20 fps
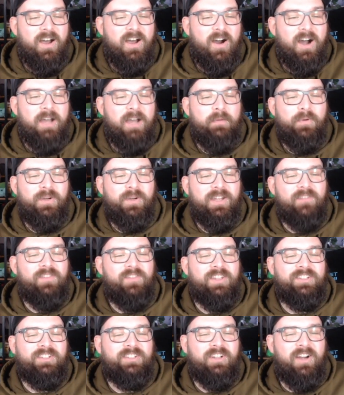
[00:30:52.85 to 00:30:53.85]
I will give
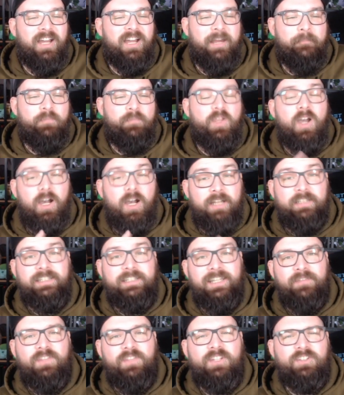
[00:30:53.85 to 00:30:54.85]
this guy, I'd
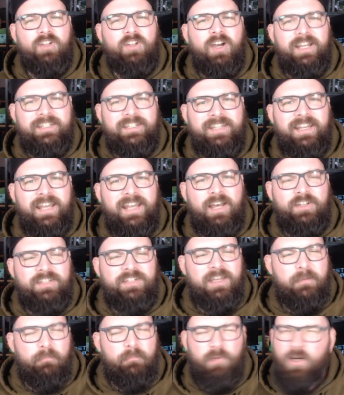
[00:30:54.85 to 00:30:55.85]
give this guy a 10 out of
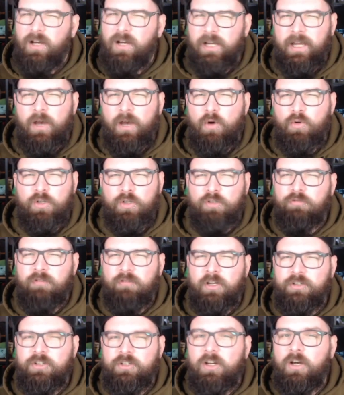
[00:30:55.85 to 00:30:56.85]
10, but I hold a
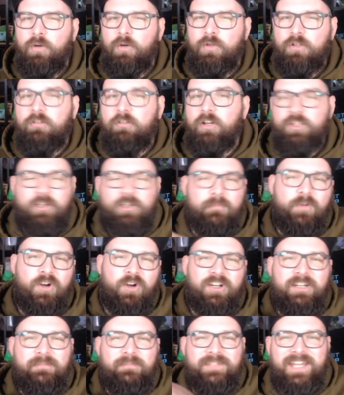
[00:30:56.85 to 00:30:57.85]
grudge. I'm
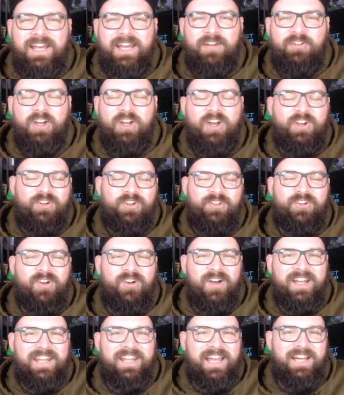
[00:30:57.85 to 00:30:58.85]
knocking him down
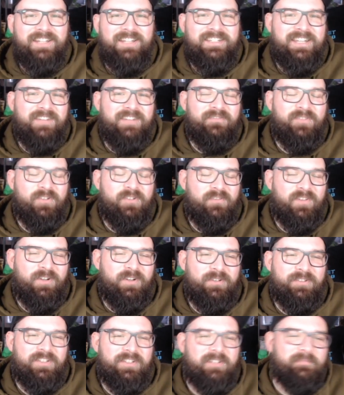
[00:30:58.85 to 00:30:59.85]
9 out of 10 for
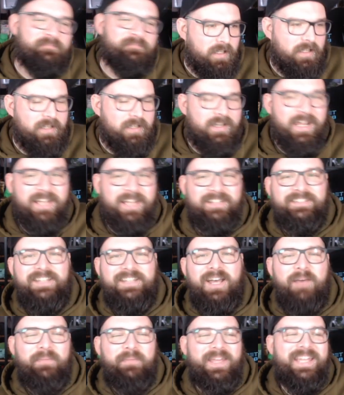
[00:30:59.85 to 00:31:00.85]
Veluza. Next
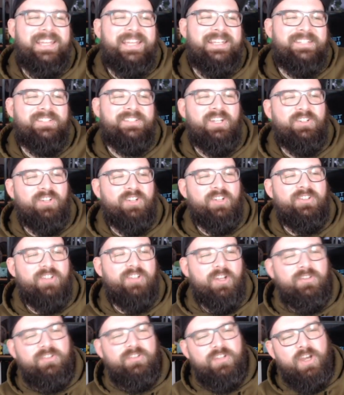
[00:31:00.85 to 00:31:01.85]
up is
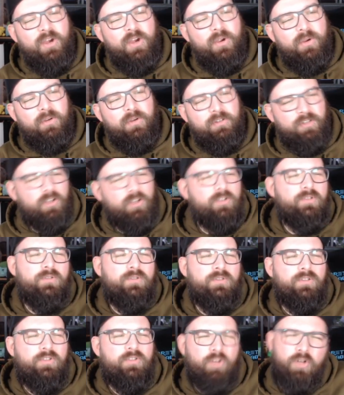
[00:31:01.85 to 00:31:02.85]
Dondozo.
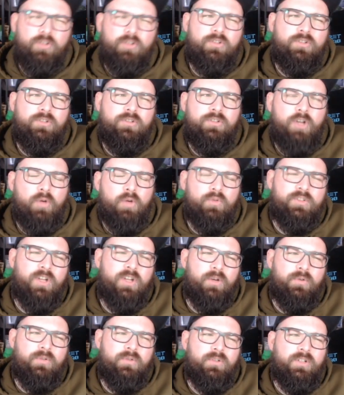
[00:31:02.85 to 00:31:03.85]
Dondozo?